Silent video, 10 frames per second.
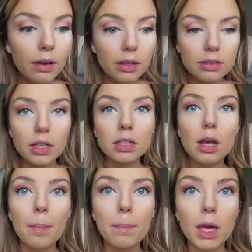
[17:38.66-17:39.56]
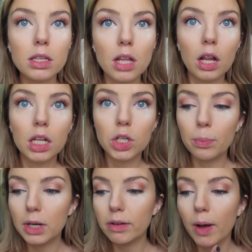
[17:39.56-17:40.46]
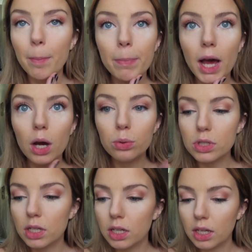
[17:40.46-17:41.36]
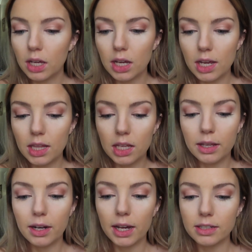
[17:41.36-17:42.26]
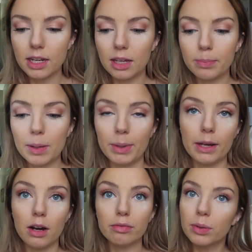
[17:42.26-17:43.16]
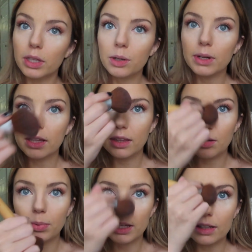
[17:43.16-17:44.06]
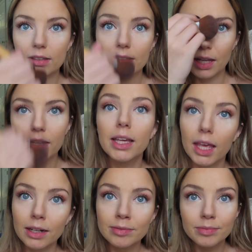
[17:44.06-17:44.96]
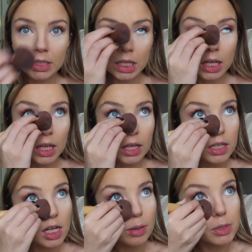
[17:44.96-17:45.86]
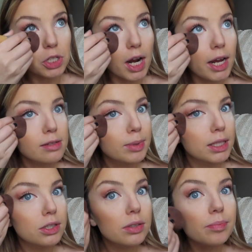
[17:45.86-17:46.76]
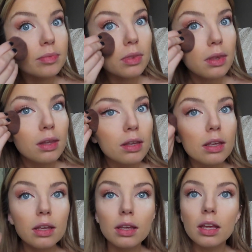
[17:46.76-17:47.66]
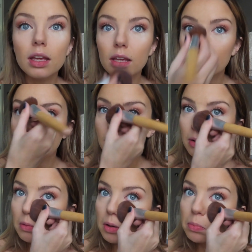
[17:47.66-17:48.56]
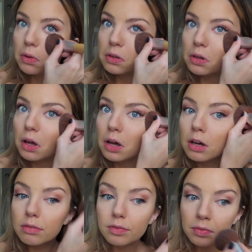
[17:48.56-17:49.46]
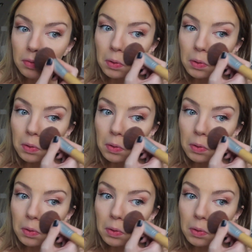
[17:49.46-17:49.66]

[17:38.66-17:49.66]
because that makes a little bit of a pout. And then I take my bake off really quickly because, again, I'm a dry ass bitch. And I wipe this off.